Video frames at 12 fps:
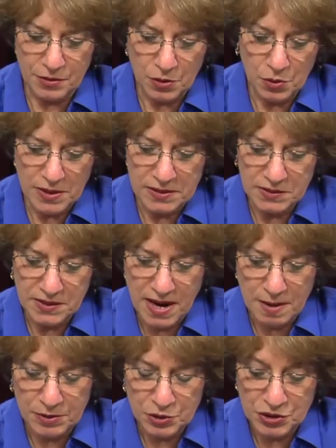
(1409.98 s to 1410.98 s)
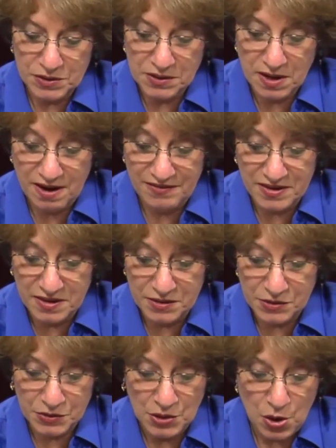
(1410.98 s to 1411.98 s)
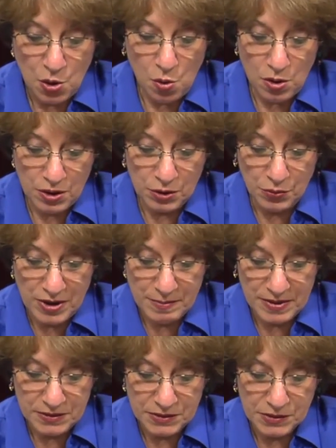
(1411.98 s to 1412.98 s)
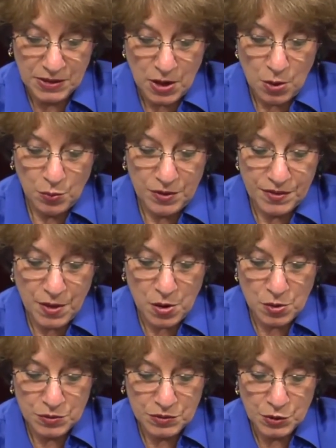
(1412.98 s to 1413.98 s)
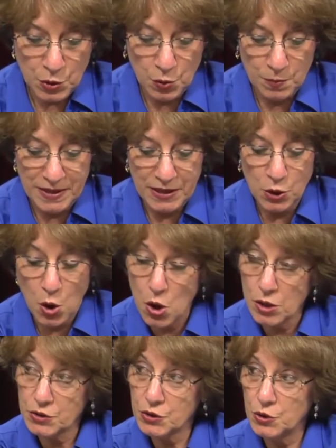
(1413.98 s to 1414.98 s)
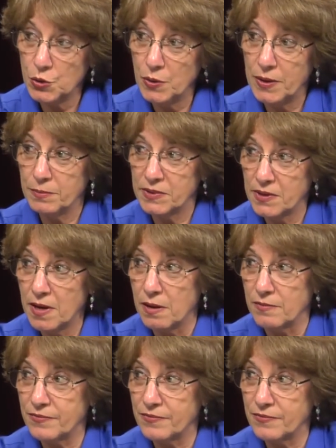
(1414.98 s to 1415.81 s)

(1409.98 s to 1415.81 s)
who establishes covenants or agreements with those whom he calls to himself.